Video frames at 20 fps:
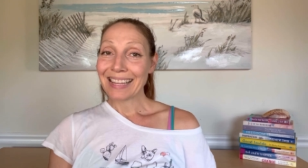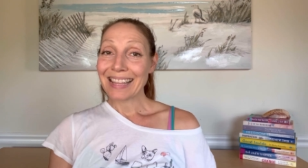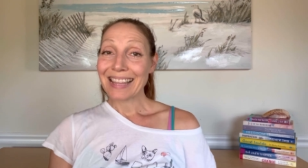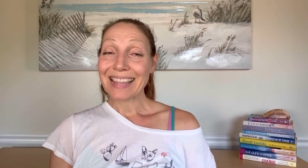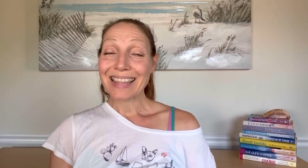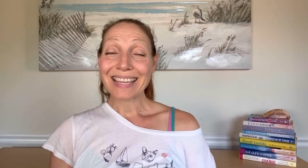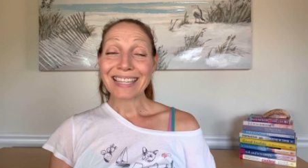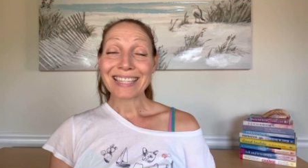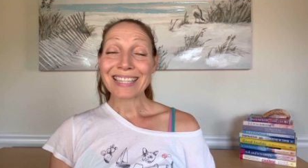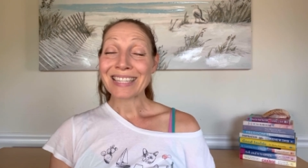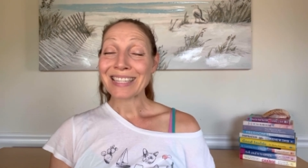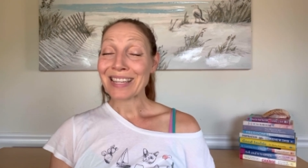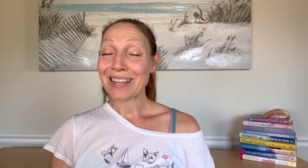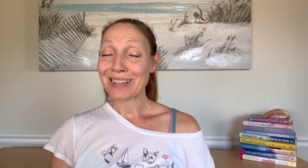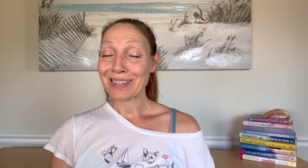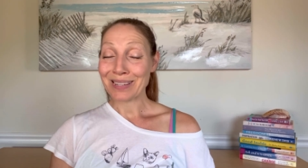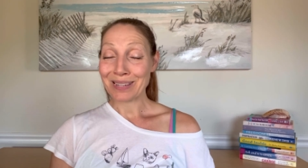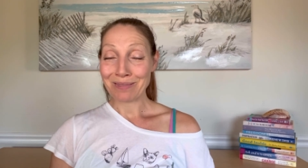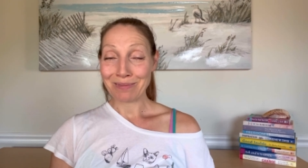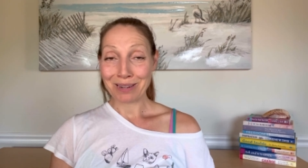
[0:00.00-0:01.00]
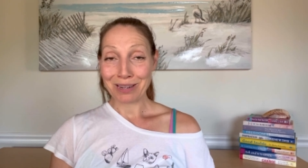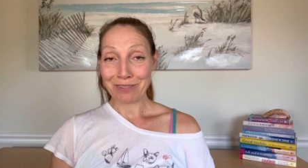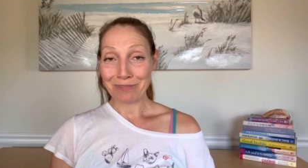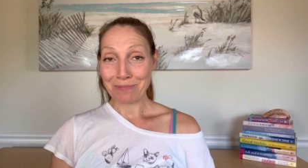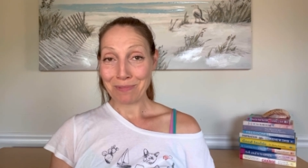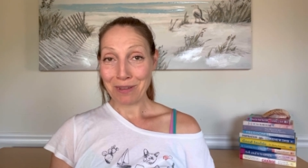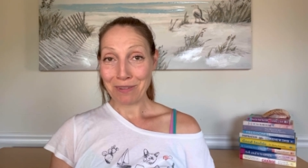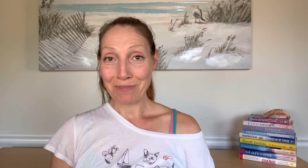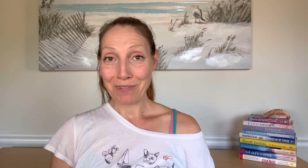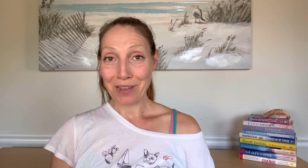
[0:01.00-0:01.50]
This is also one of
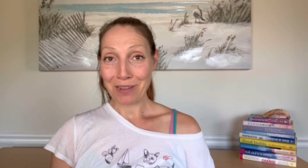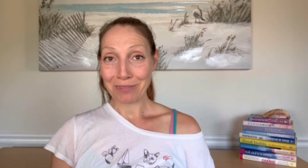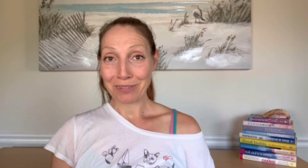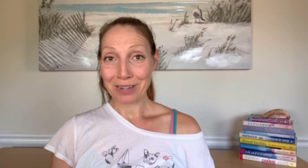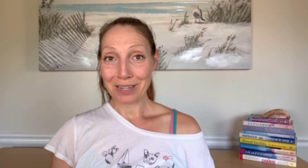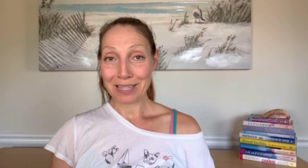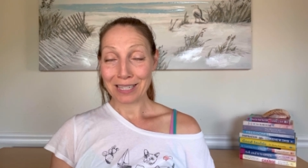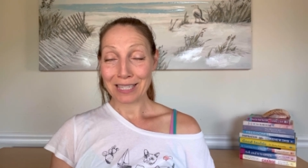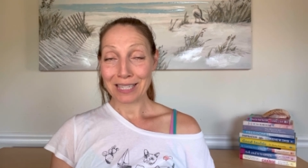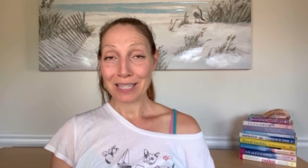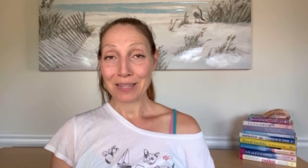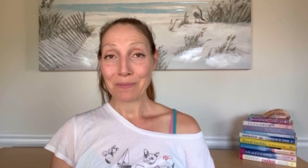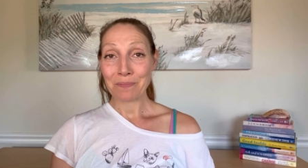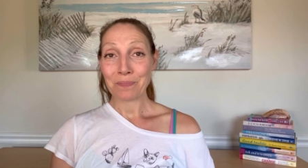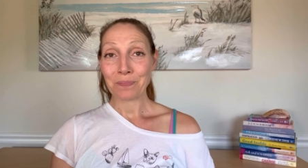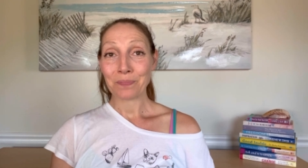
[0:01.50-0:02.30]
my favorites.